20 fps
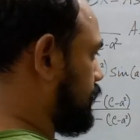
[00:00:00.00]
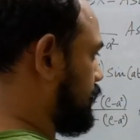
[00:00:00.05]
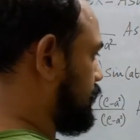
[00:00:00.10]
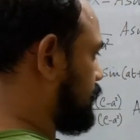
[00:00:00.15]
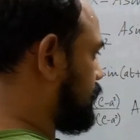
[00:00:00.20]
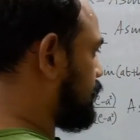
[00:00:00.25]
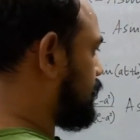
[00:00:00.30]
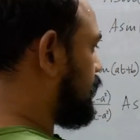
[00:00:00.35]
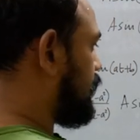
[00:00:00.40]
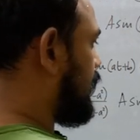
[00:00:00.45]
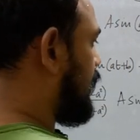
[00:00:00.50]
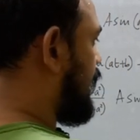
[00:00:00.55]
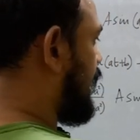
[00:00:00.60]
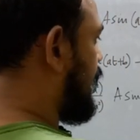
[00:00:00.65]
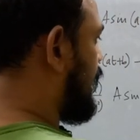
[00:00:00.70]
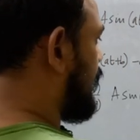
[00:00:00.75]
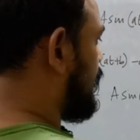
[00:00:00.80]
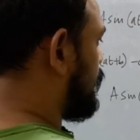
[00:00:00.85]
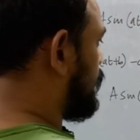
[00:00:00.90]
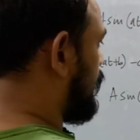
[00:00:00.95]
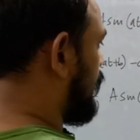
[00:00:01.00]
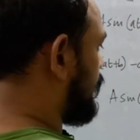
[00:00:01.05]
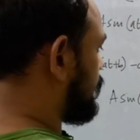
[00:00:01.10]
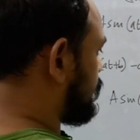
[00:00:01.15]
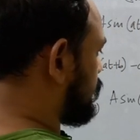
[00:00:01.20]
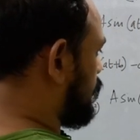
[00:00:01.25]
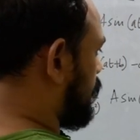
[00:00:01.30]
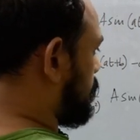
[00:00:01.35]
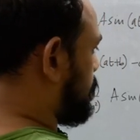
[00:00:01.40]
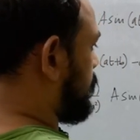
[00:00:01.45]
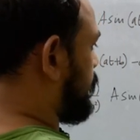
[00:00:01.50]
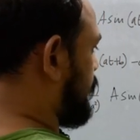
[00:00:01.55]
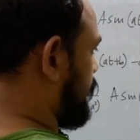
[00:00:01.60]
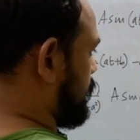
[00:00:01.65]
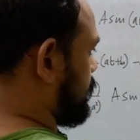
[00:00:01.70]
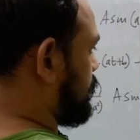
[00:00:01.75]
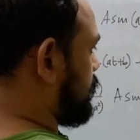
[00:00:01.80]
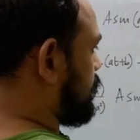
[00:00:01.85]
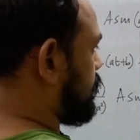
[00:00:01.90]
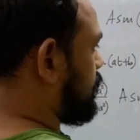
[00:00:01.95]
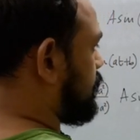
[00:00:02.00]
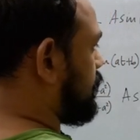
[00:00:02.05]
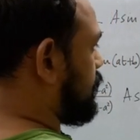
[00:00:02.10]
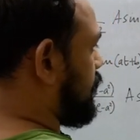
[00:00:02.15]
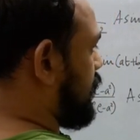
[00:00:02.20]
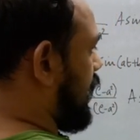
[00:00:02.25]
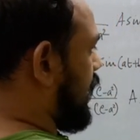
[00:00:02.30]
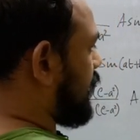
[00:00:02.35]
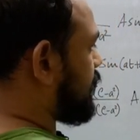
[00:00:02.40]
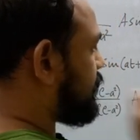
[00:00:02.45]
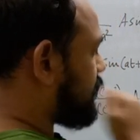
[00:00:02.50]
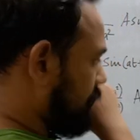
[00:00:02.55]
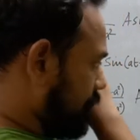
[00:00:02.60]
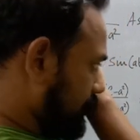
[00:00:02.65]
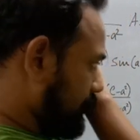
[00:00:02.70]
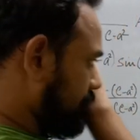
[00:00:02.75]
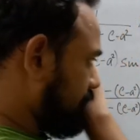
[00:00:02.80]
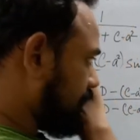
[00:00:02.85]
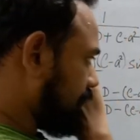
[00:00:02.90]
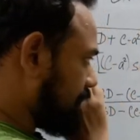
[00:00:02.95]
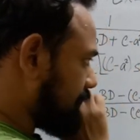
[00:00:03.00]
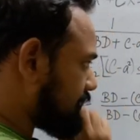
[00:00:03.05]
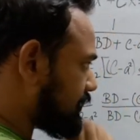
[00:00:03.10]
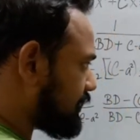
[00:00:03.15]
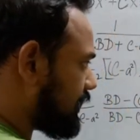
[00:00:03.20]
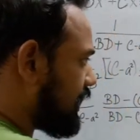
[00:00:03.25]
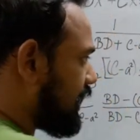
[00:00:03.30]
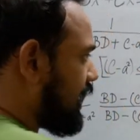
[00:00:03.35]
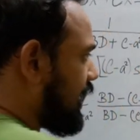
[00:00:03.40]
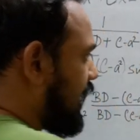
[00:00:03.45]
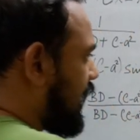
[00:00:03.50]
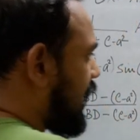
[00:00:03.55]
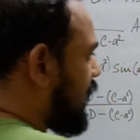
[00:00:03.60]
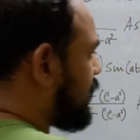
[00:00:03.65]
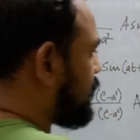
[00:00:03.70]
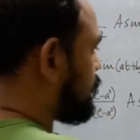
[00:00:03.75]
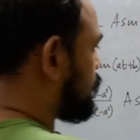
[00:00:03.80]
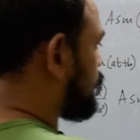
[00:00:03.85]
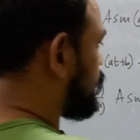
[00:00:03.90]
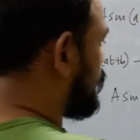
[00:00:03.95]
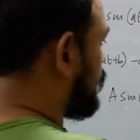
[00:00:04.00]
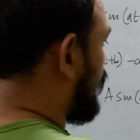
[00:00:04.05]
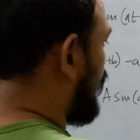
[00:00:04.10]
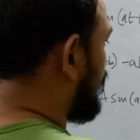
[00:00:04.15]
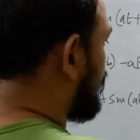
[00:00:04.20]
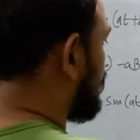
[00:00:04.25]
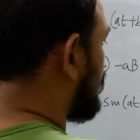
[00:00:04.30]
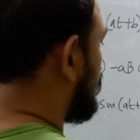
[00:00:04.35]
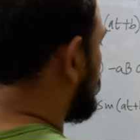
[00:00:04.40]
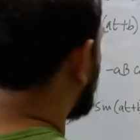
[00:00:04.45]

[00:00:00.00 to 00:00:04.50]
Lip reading: here as an operator acting on this, and so I can